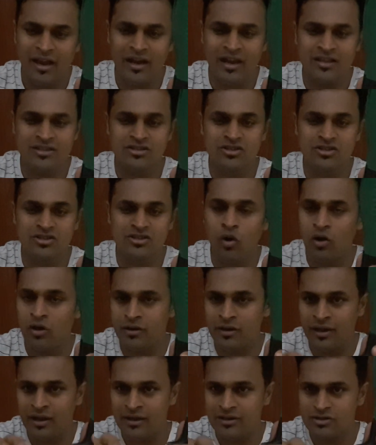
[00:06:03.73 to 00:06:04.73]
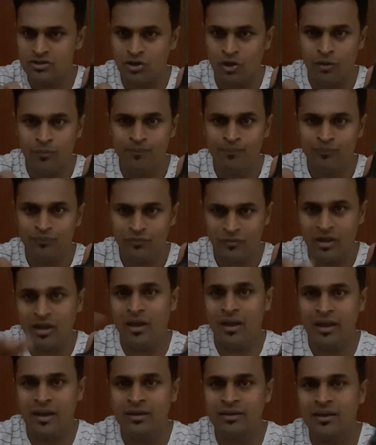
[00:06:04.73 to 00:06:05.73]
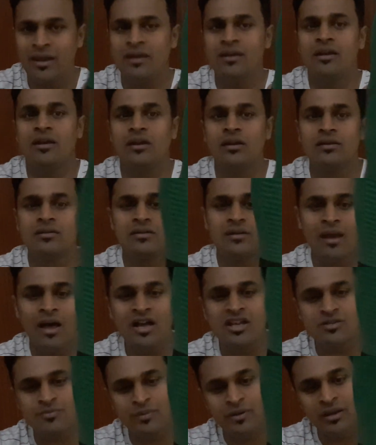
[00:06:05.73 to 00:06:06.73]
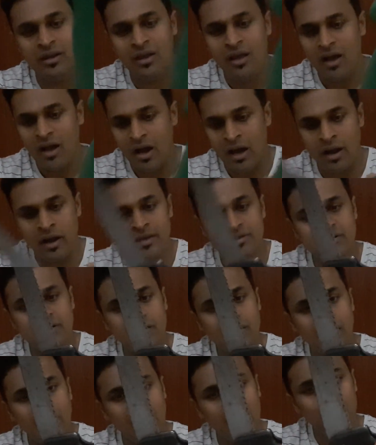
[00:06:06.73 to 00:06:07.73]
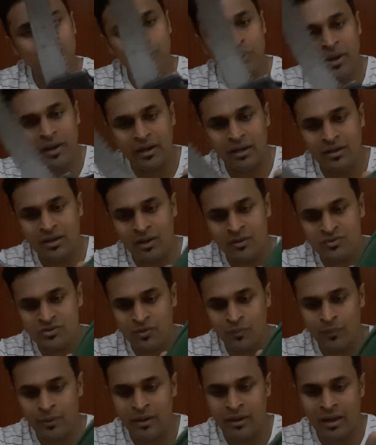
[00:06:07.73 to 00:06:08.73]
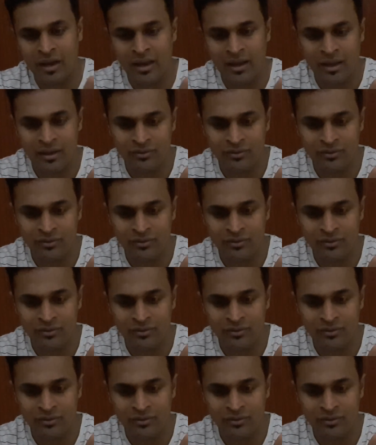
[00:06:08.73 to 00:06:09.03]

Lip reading: It hasn't gone yet, so yeah, it will last me unless I'll break it down somewhere.